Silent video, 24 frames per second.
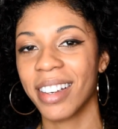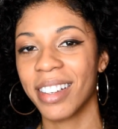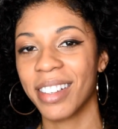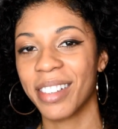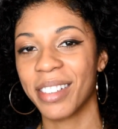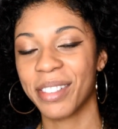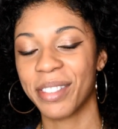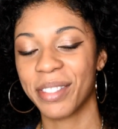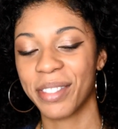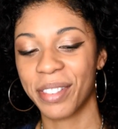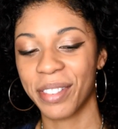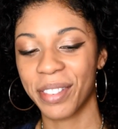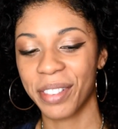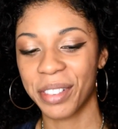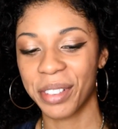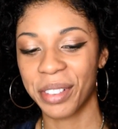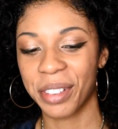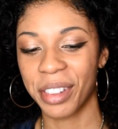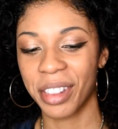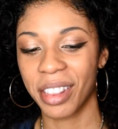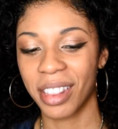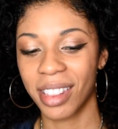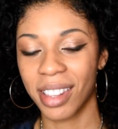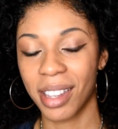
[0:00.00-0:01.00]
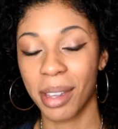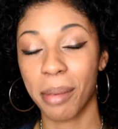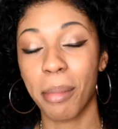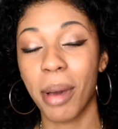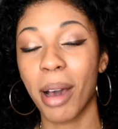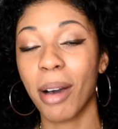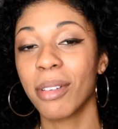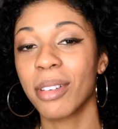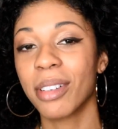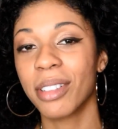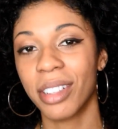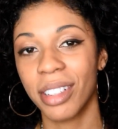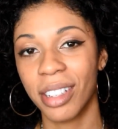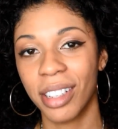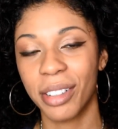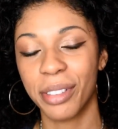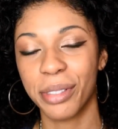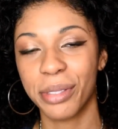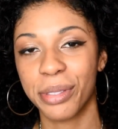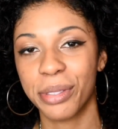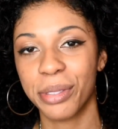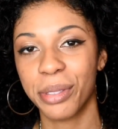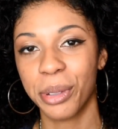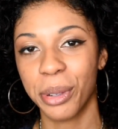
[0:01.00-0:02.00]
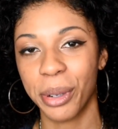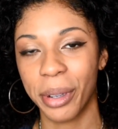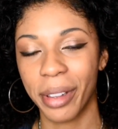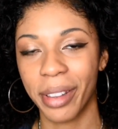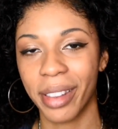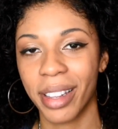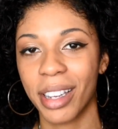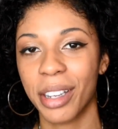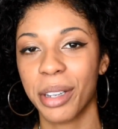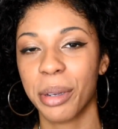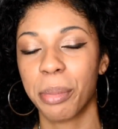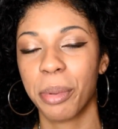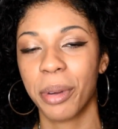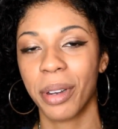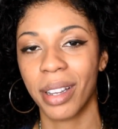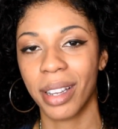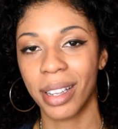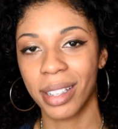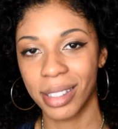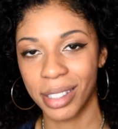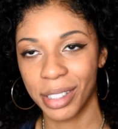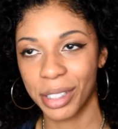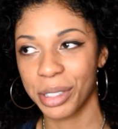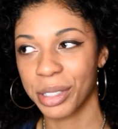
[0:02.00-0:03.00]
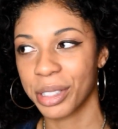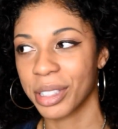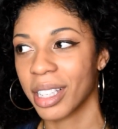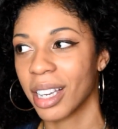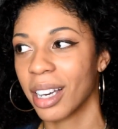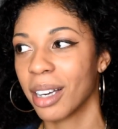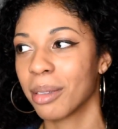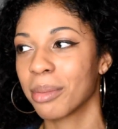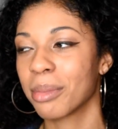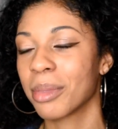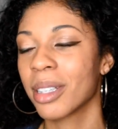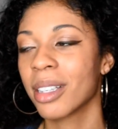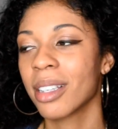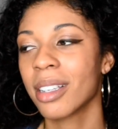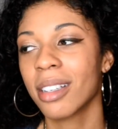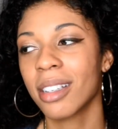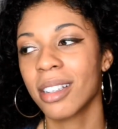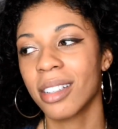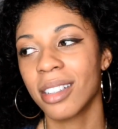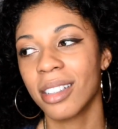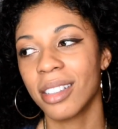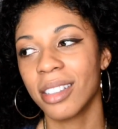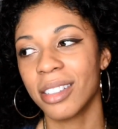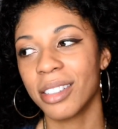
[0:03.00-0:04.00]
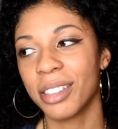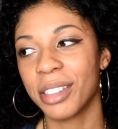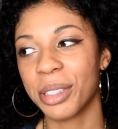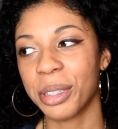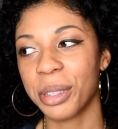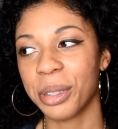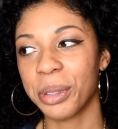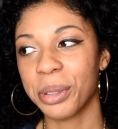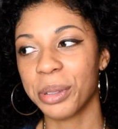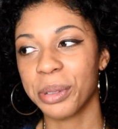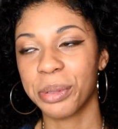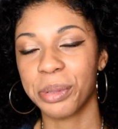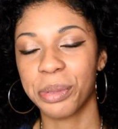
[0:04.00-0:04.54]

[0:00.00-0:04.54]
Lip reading: of the amount of oil that you're putting into your scalp to